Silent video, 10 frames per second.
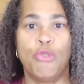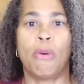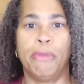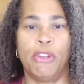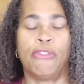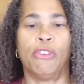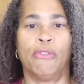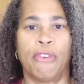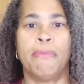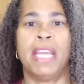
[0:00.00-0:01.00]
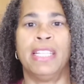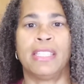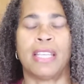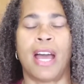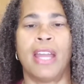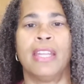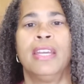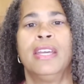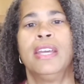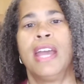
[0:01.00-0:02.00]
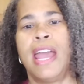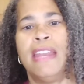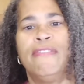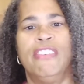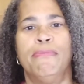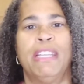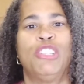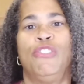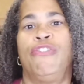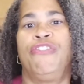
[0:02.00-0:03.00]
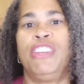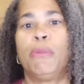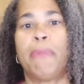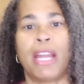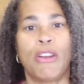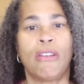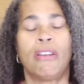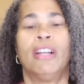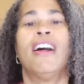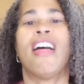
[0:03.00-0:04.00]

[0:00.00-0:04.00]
You are beautiful from the inside. And if it makes you feel better,